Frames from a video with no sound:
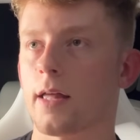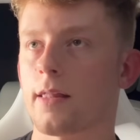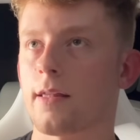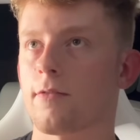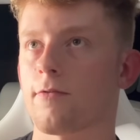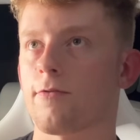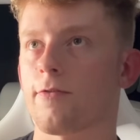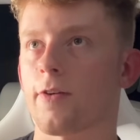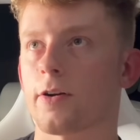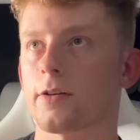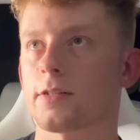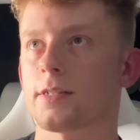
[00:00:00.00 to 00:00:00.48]
and
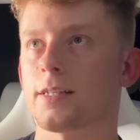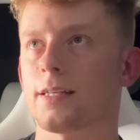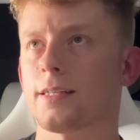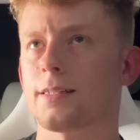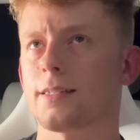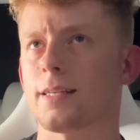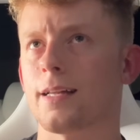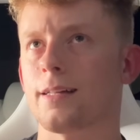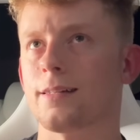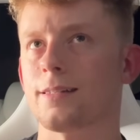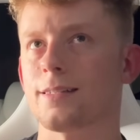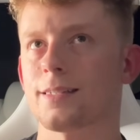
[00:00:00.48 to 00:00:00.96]
then
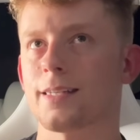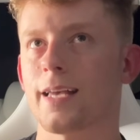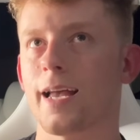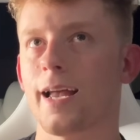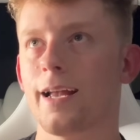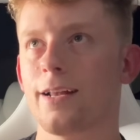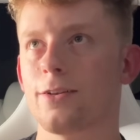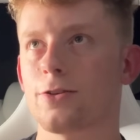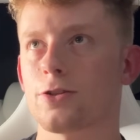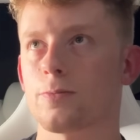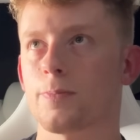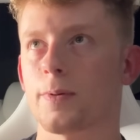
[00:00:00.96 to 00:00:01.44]
versus
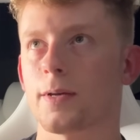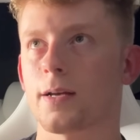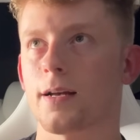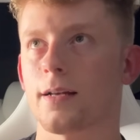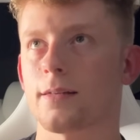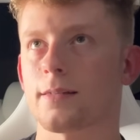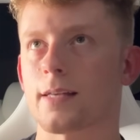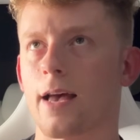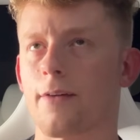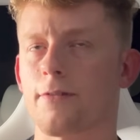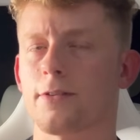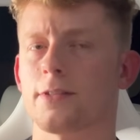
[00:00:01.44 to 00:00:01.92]
insane, just
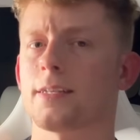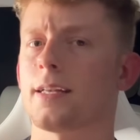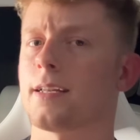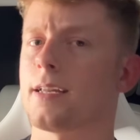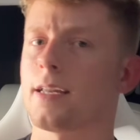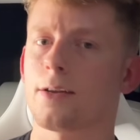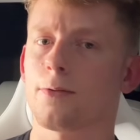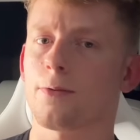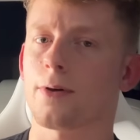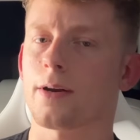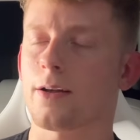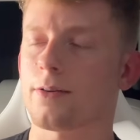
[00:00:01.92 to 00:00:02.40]
because I haven't seen
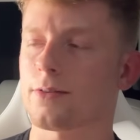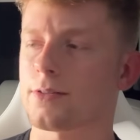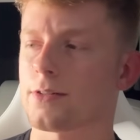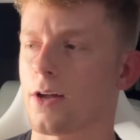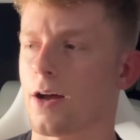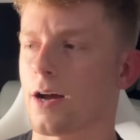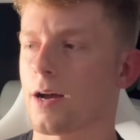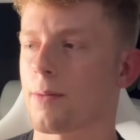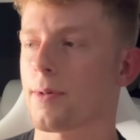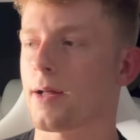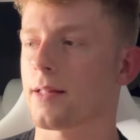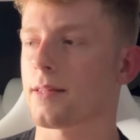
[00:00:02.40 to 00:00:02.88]
anyone else
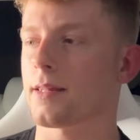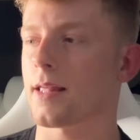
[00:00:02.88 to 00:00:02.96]
talk about